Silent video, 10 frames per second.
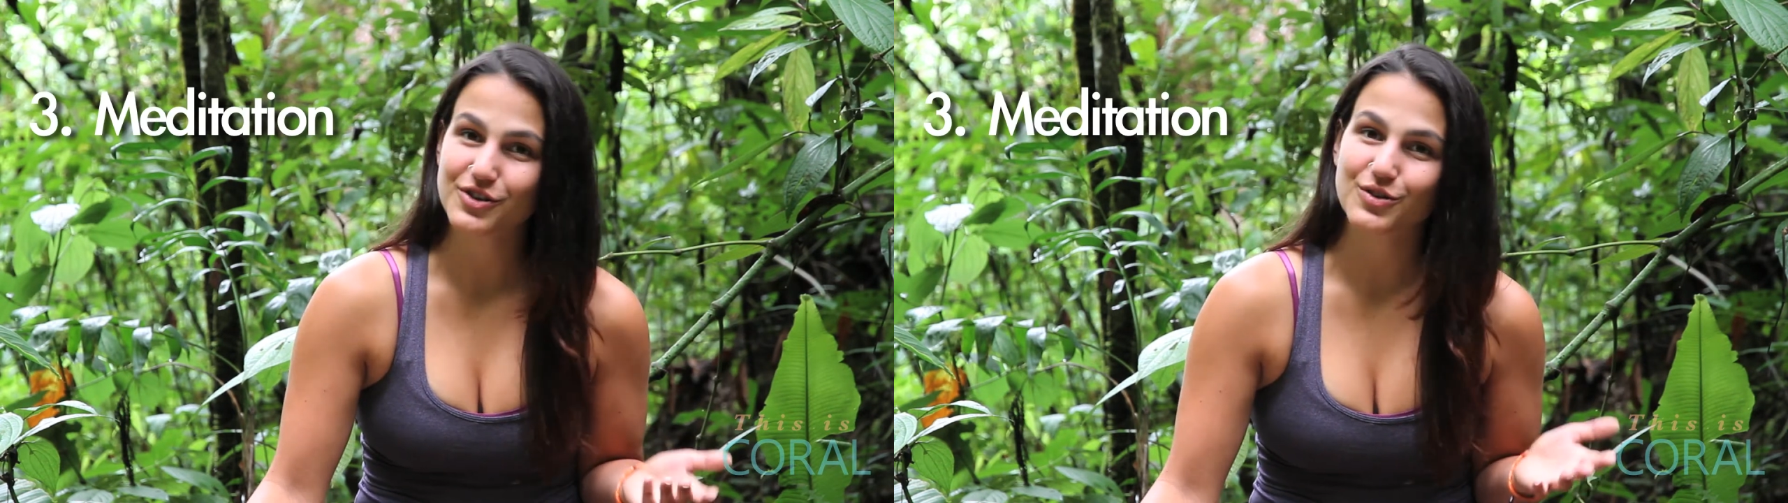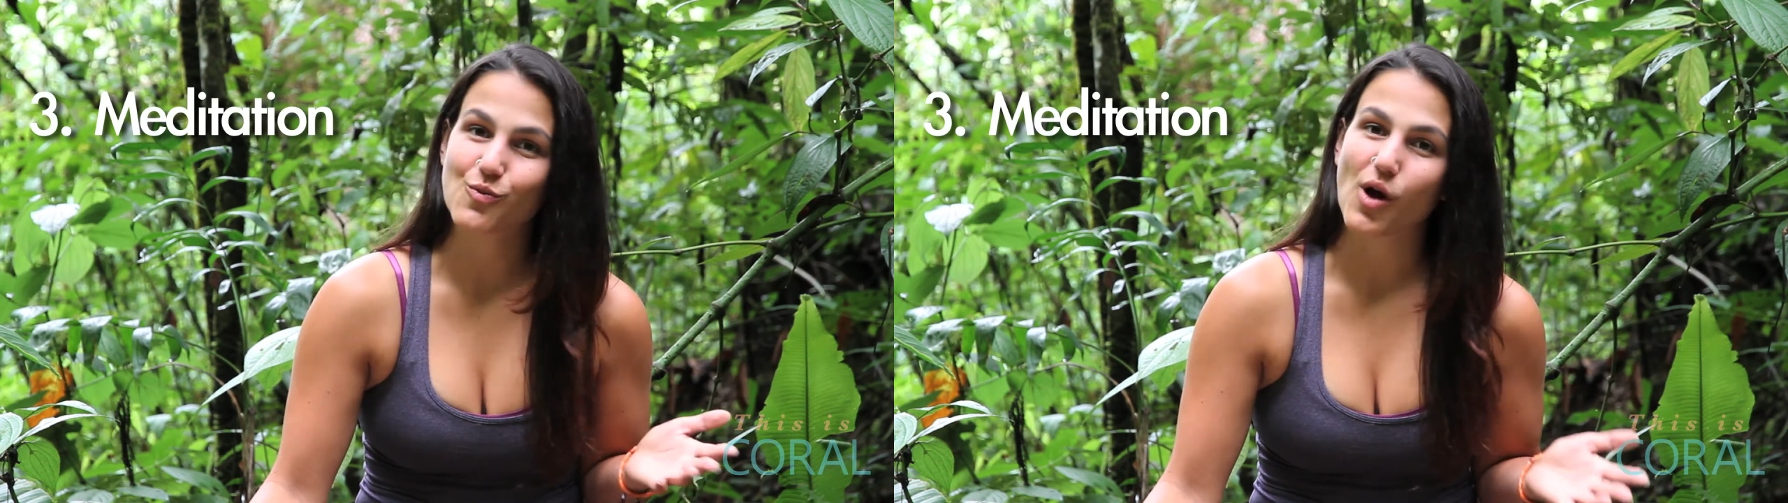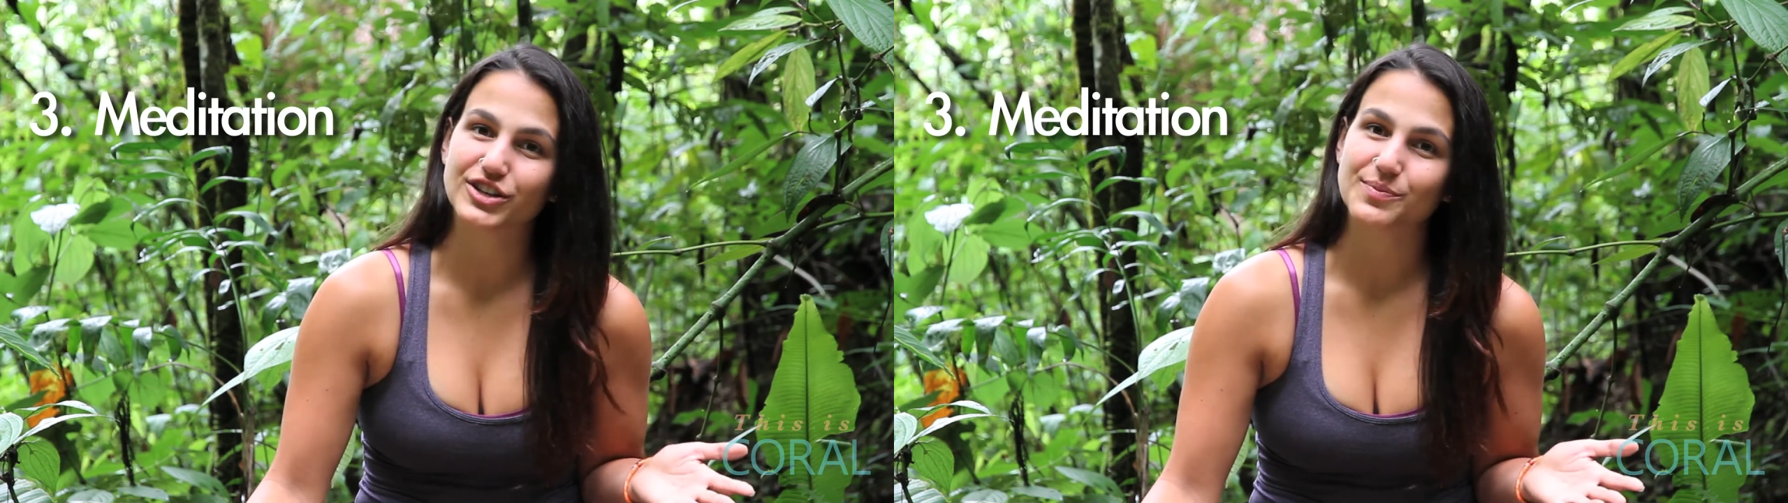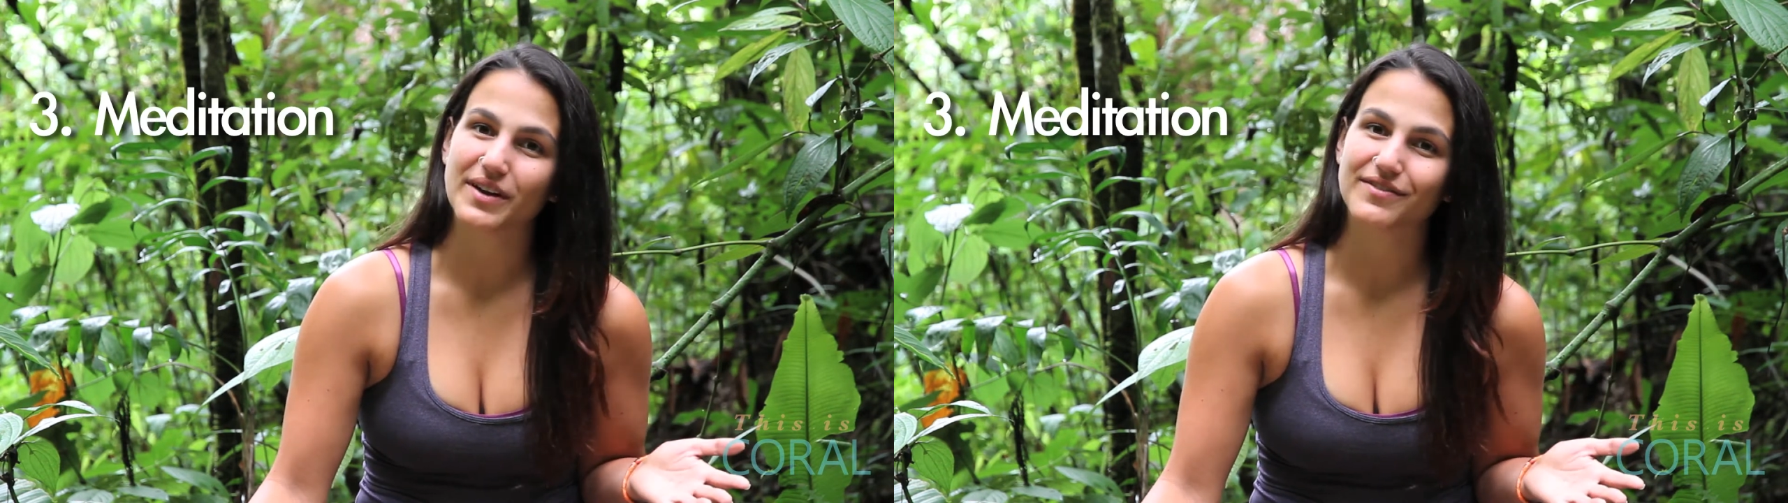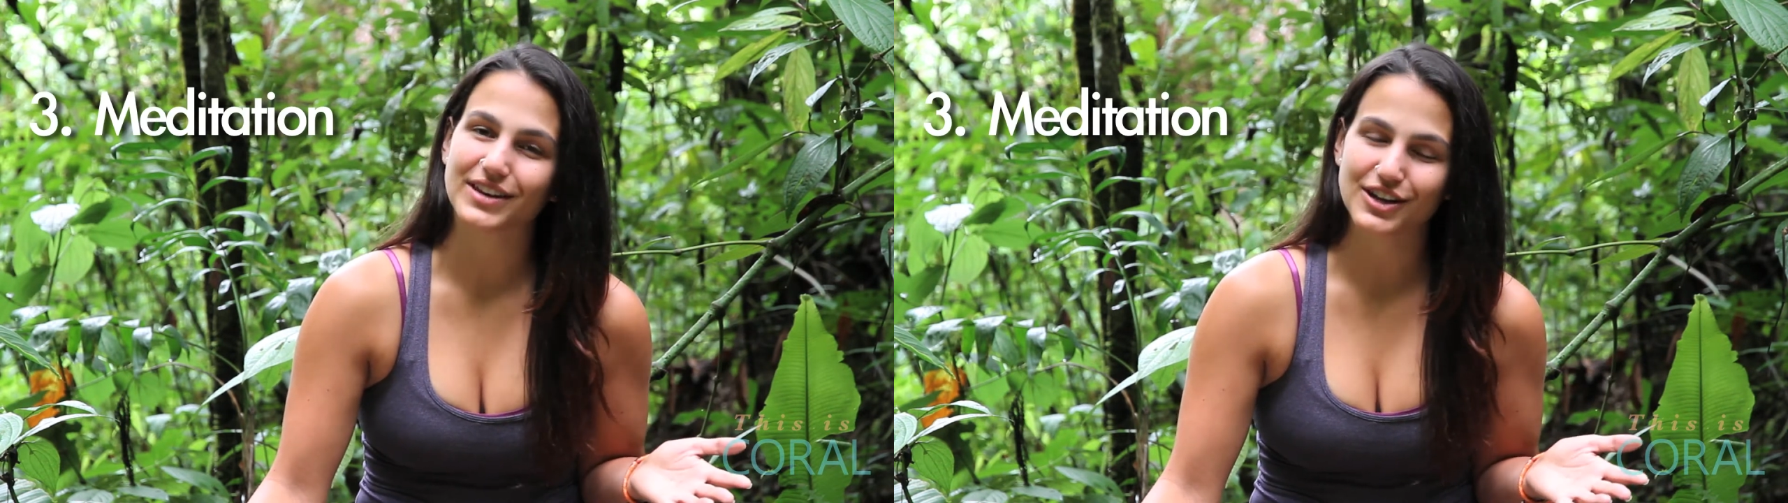you can watch
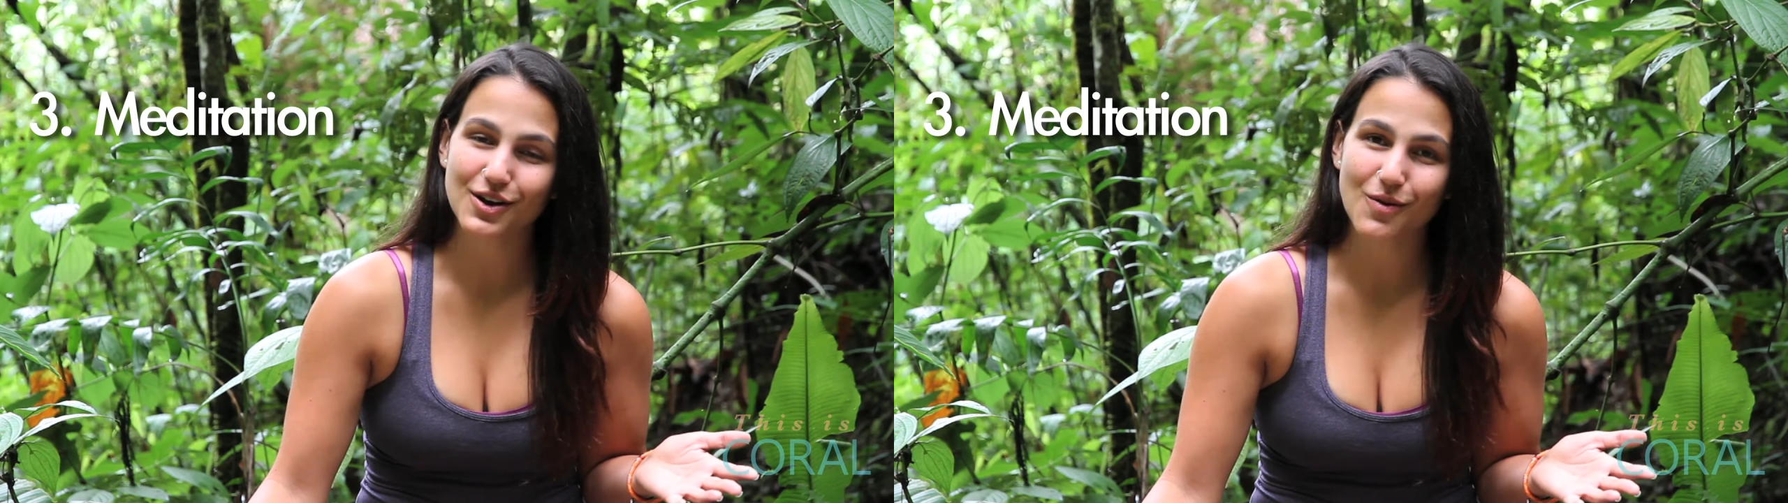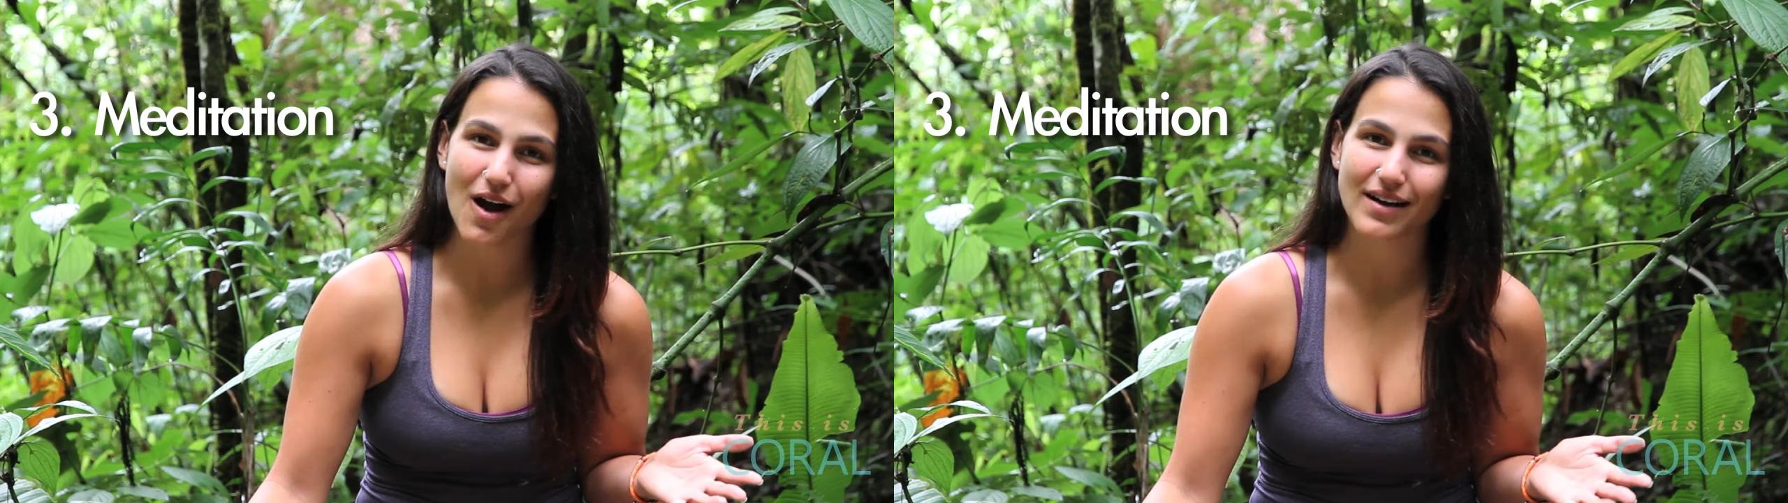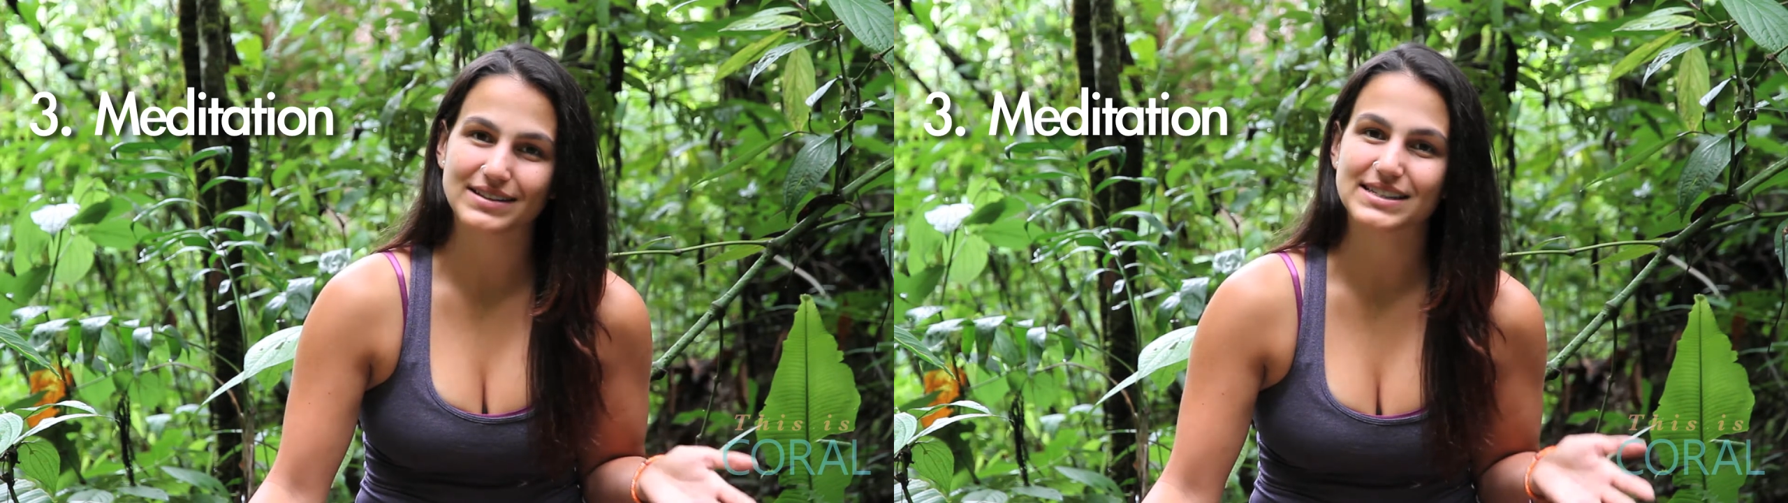my video on